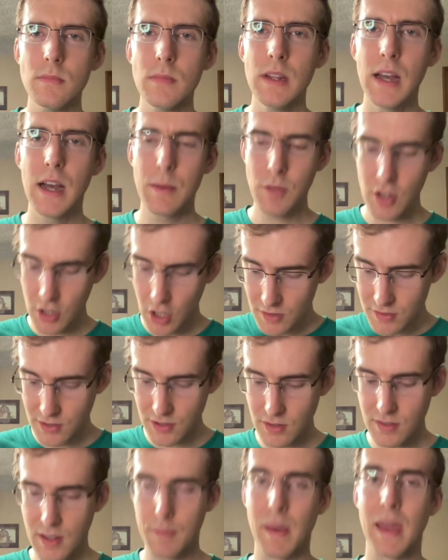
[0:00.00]
Um, you can also
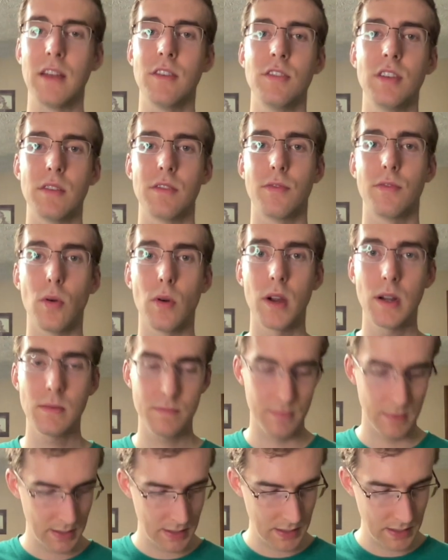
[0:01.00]
use Command-Shift-4.
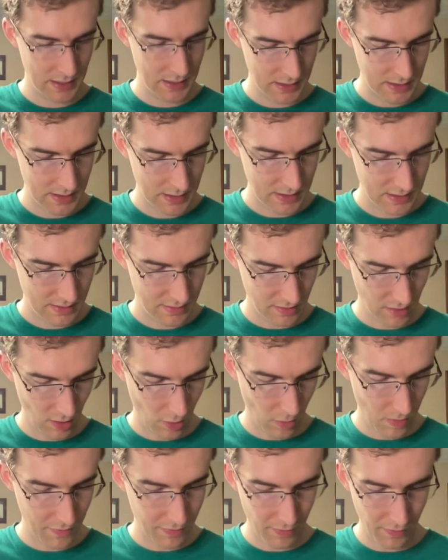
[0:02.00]
So,
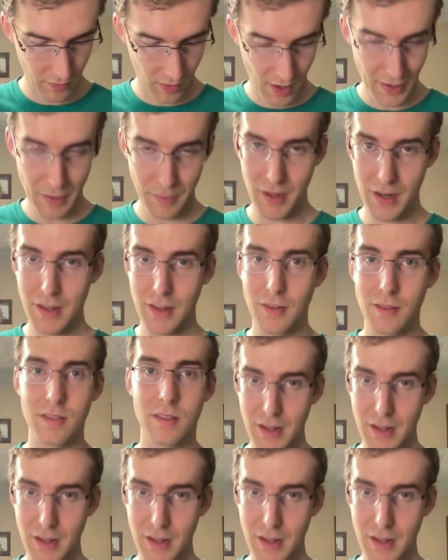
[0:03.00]
but for fun, I'm going to use